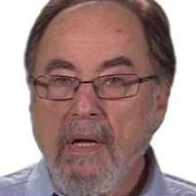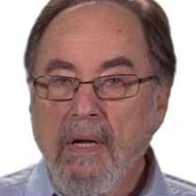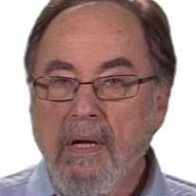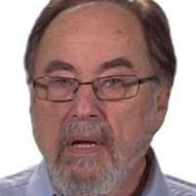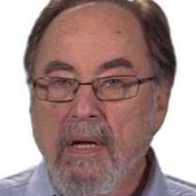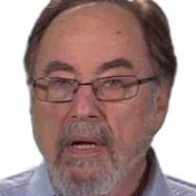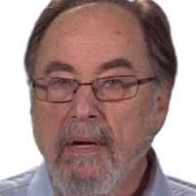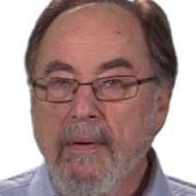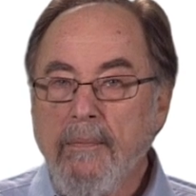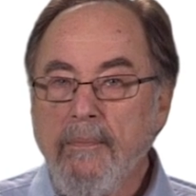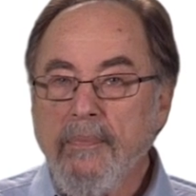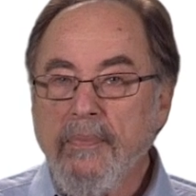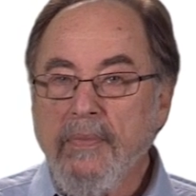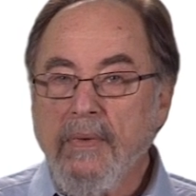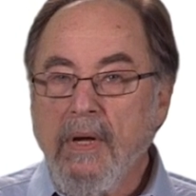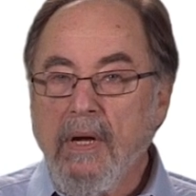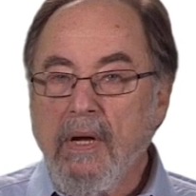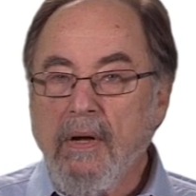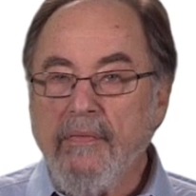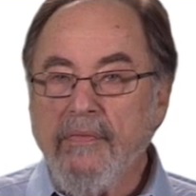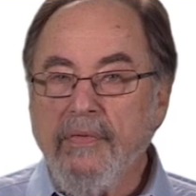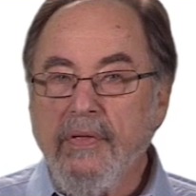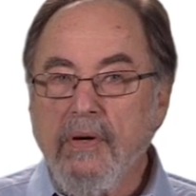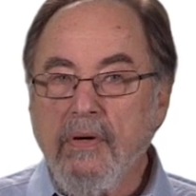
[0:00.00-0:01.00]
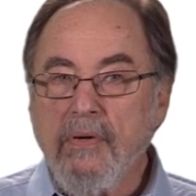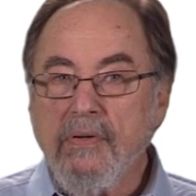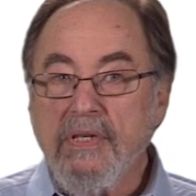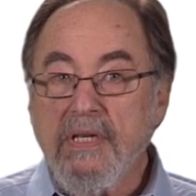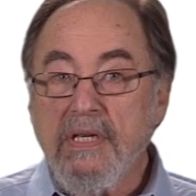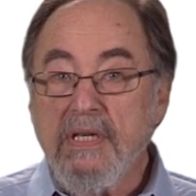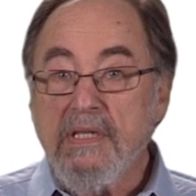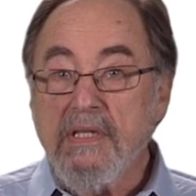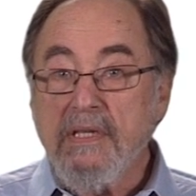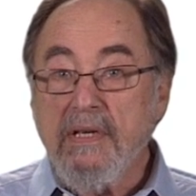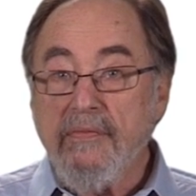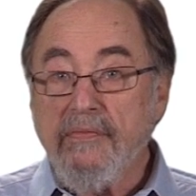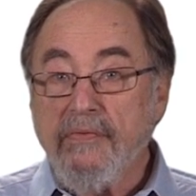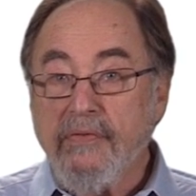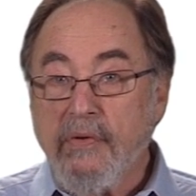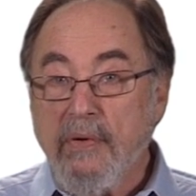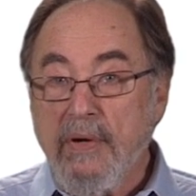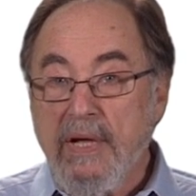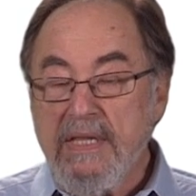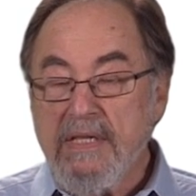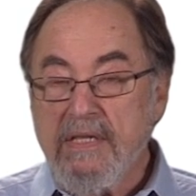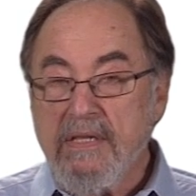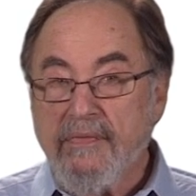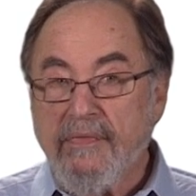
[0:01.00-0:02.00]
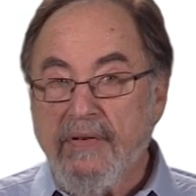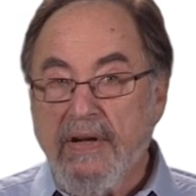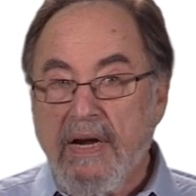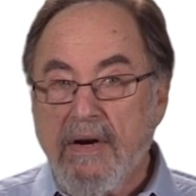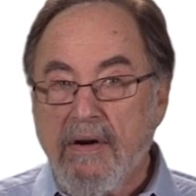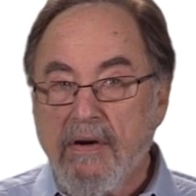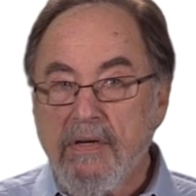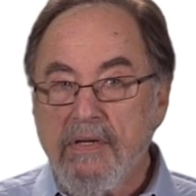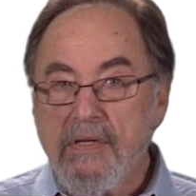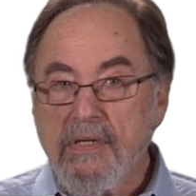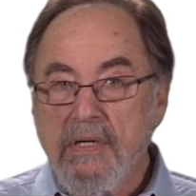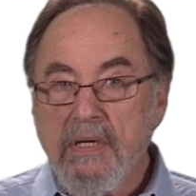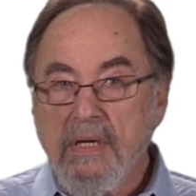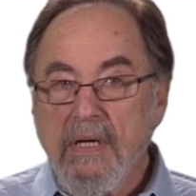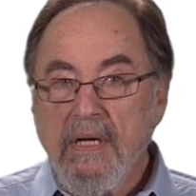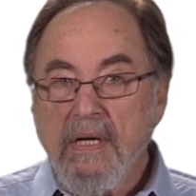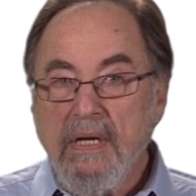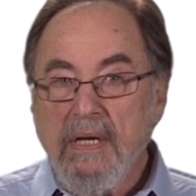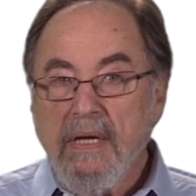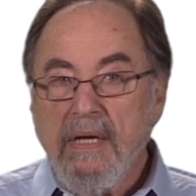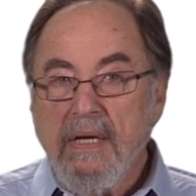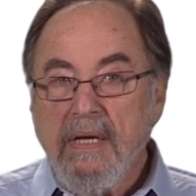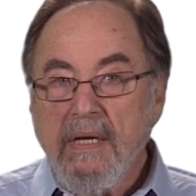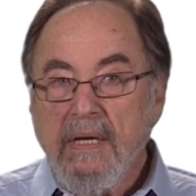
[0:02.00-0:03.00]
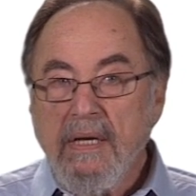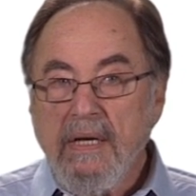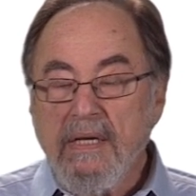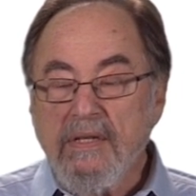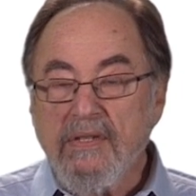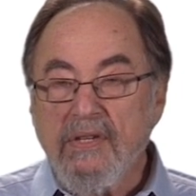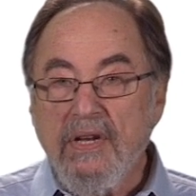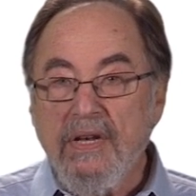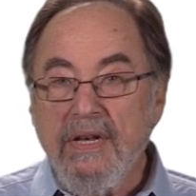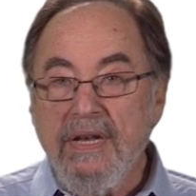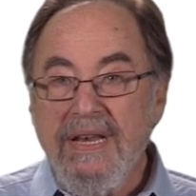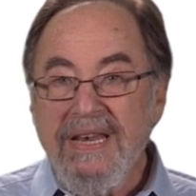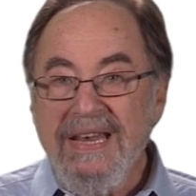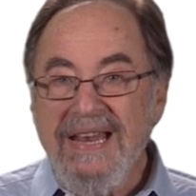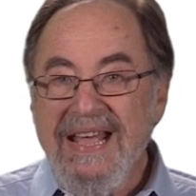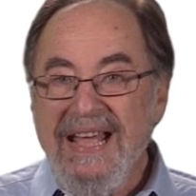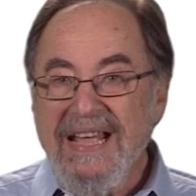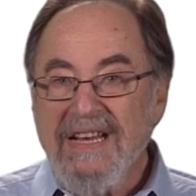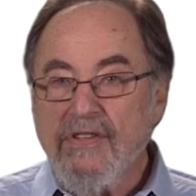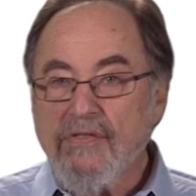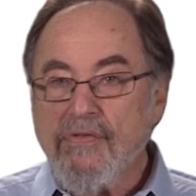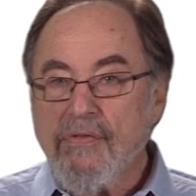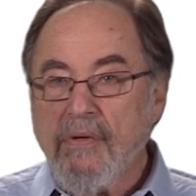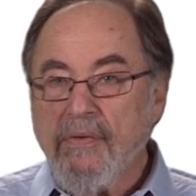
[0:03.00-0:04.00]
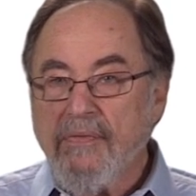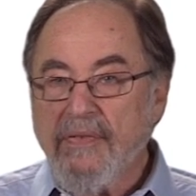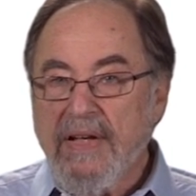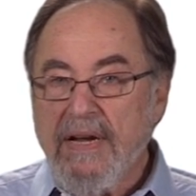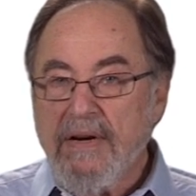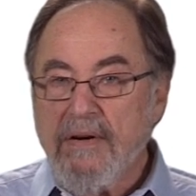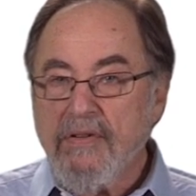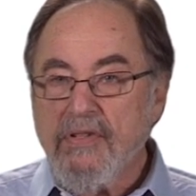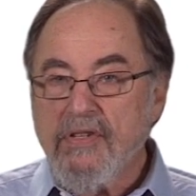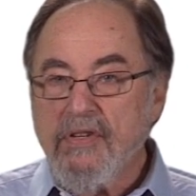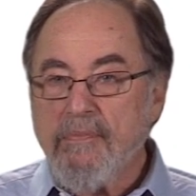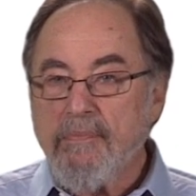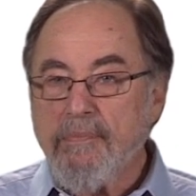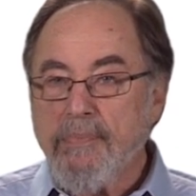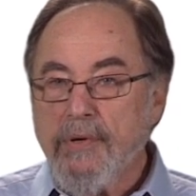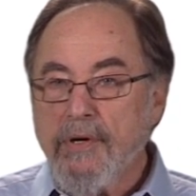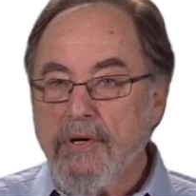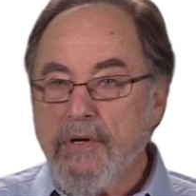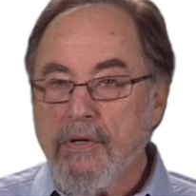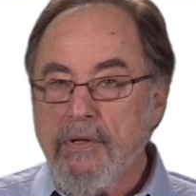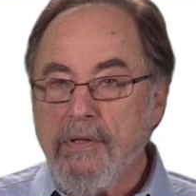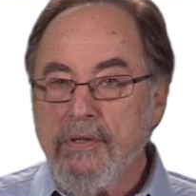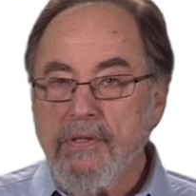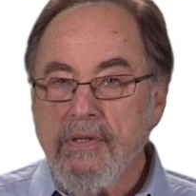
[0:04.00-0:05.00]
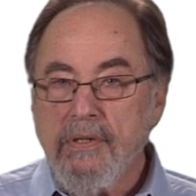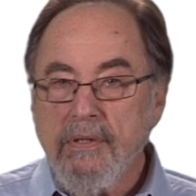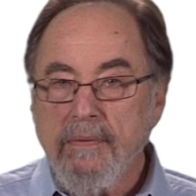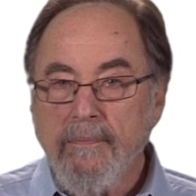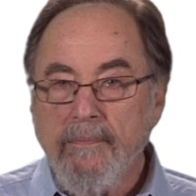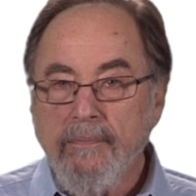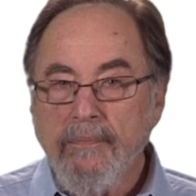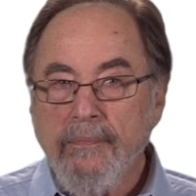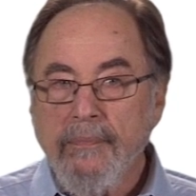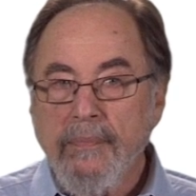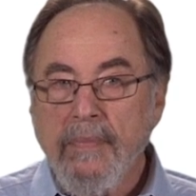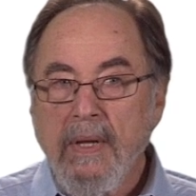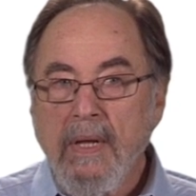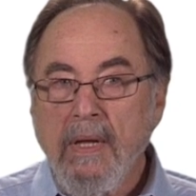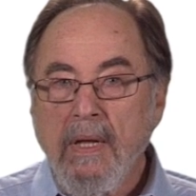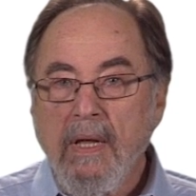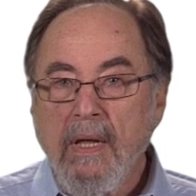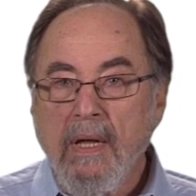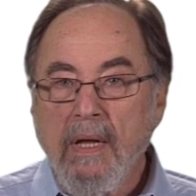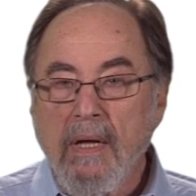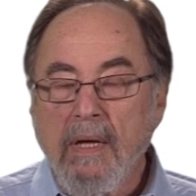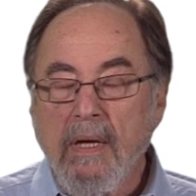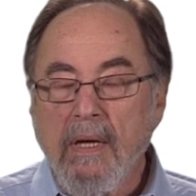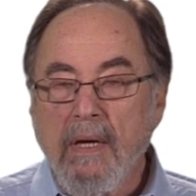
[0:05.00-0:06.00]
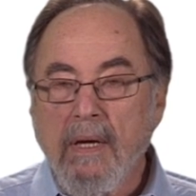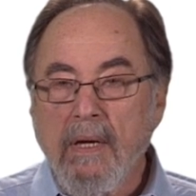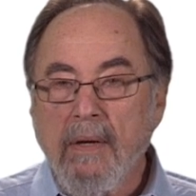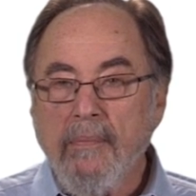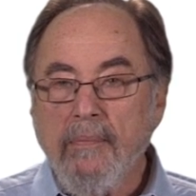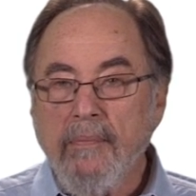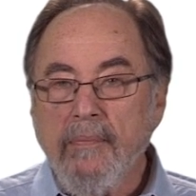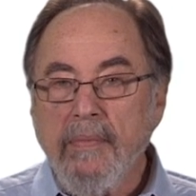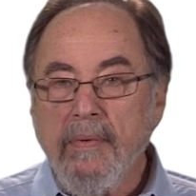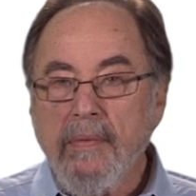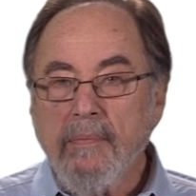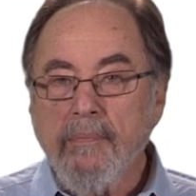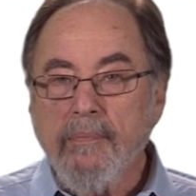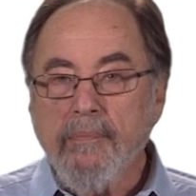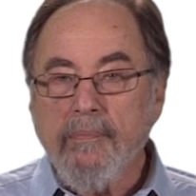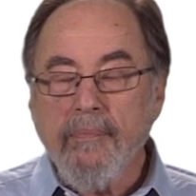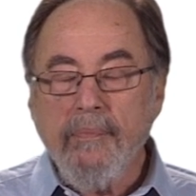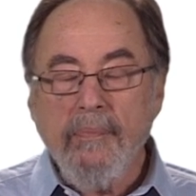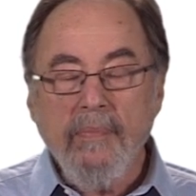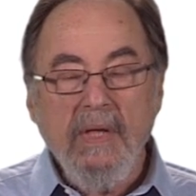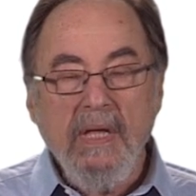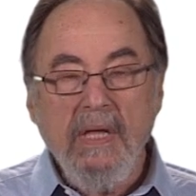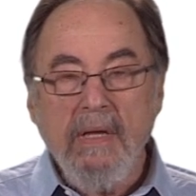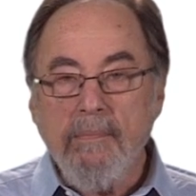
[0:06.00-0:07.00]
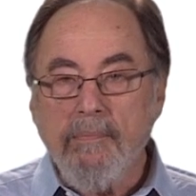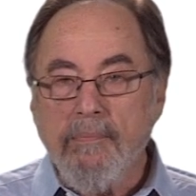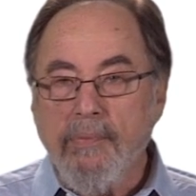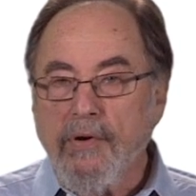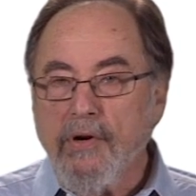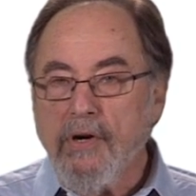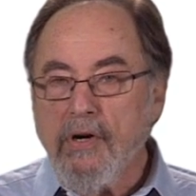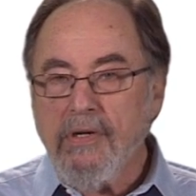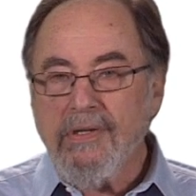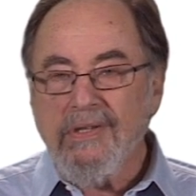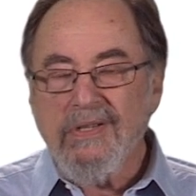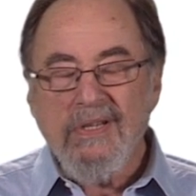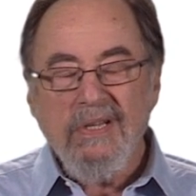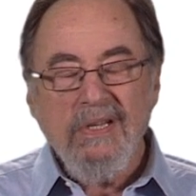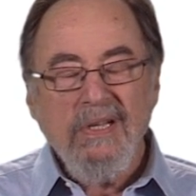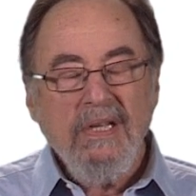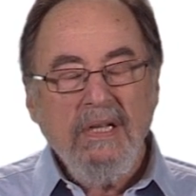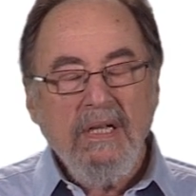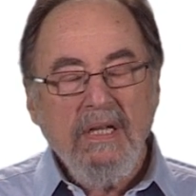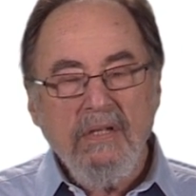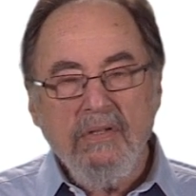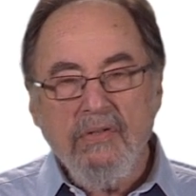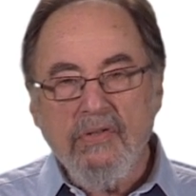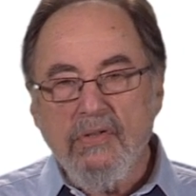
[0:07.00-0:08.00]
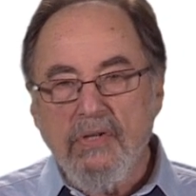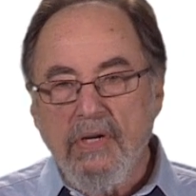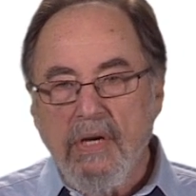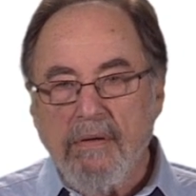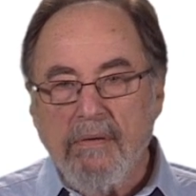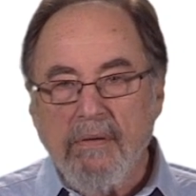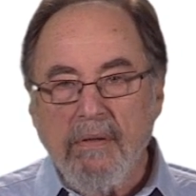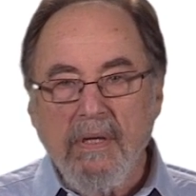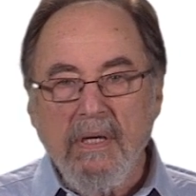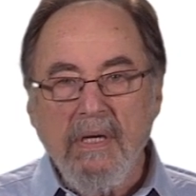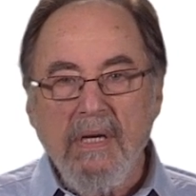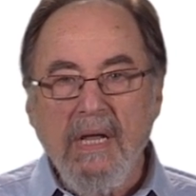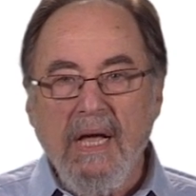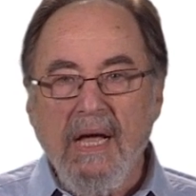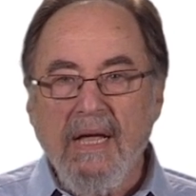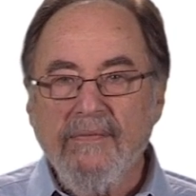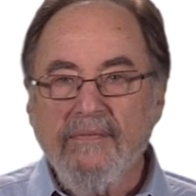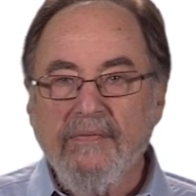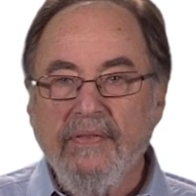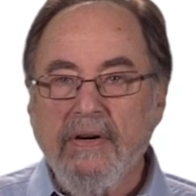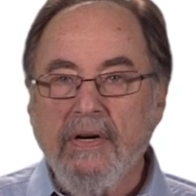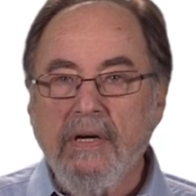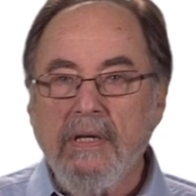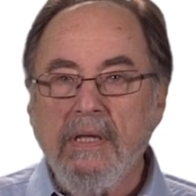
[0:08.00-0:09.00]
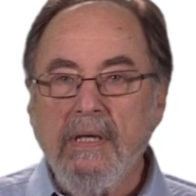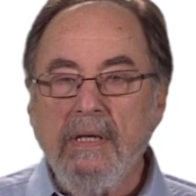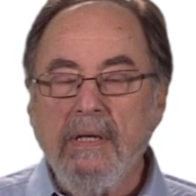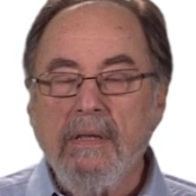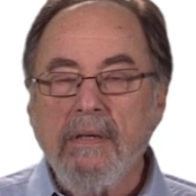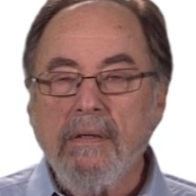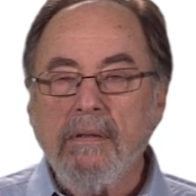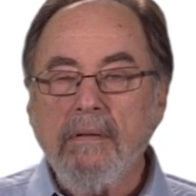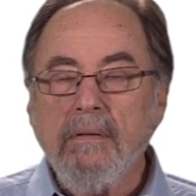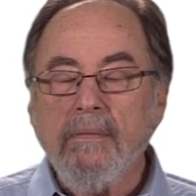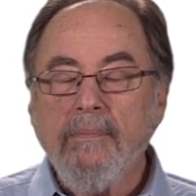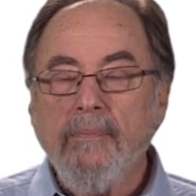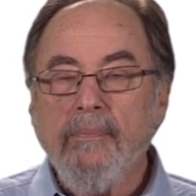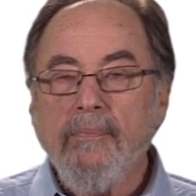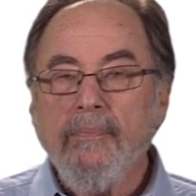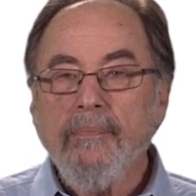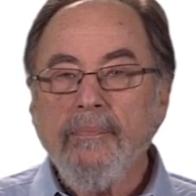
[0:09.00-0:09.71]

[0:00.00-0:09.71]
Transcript: uh, of those is influenza virus. It's a natural virus of birds. Uh, in birds, it's generally not very lethal.